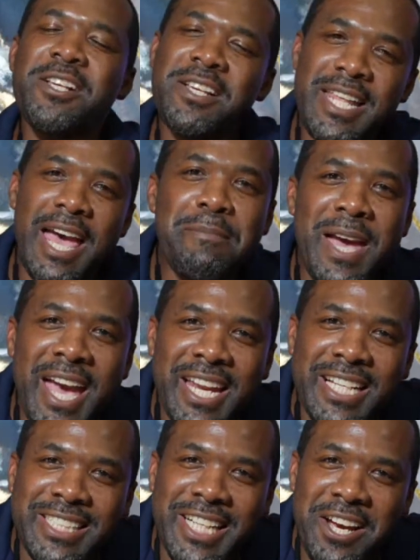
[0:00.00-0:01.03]
That man
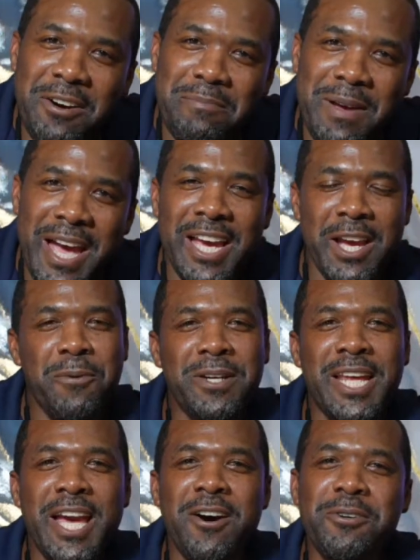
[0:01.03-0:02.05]
in jail, man. And when
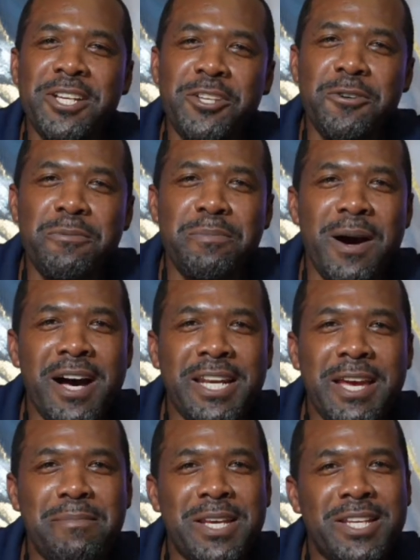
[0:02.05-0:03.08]
they don't give you bond,
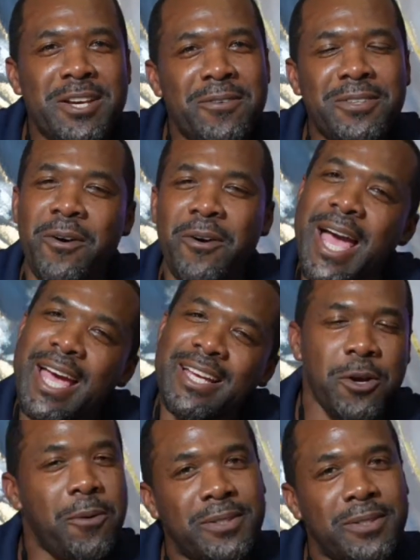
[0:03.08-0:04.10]
that mean
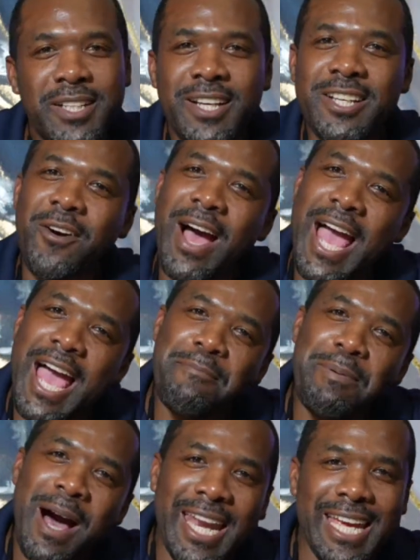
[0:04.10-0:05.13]
your hind
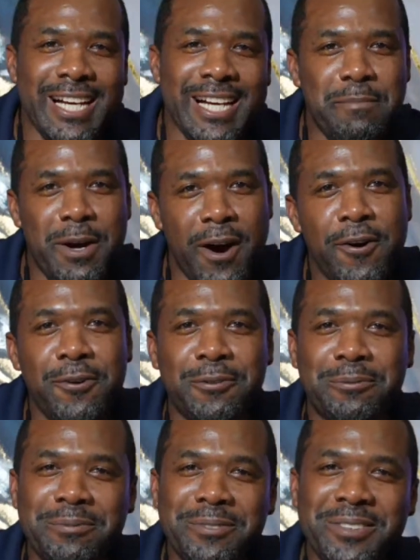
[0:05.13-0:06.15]
part ain't coming home.
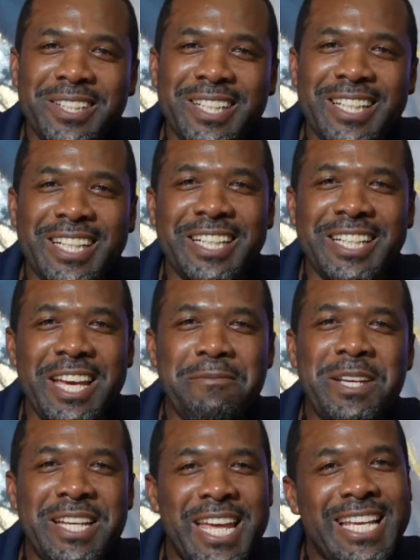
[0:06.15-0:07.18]
That
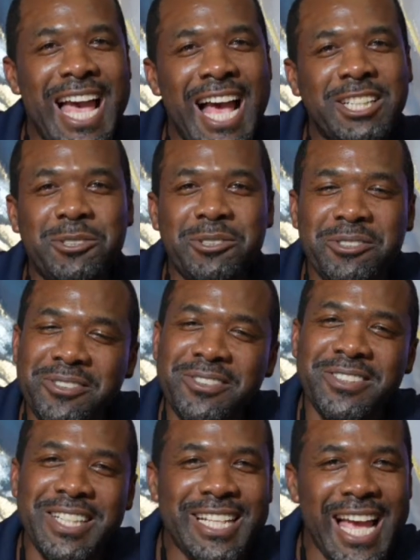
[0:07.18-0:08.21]
mean they got you.
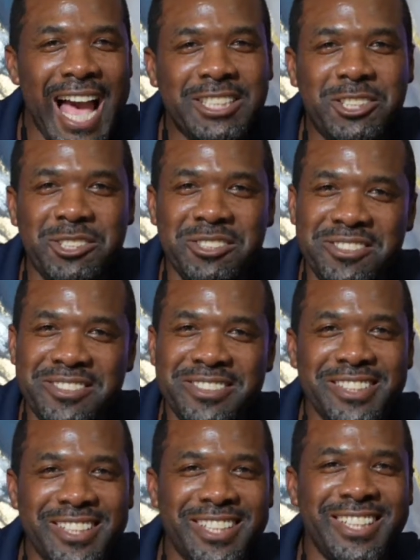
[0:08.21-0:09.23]
They got you.
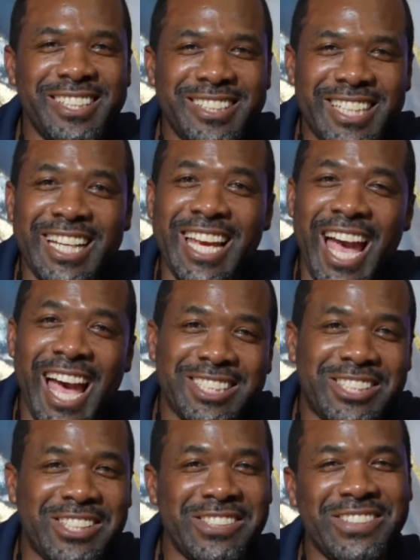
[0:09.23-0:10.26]
They
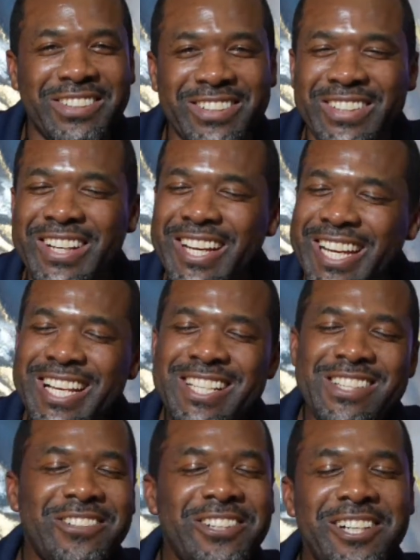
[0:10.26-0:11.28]
got you.
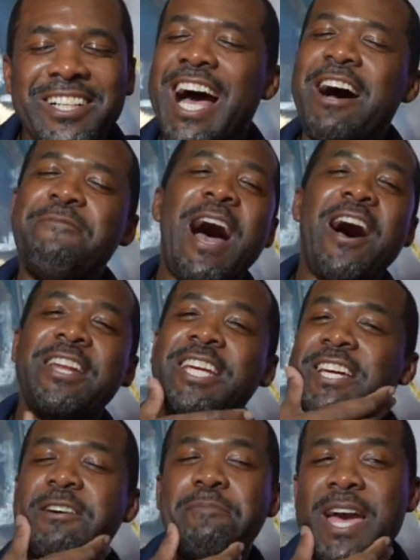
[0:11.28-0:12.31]
So look, I'm out of
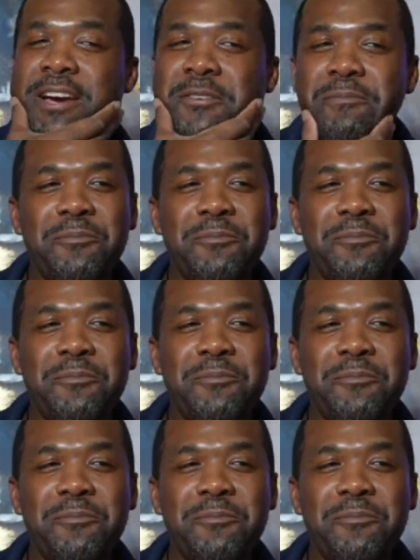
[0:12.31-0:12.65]
here, man.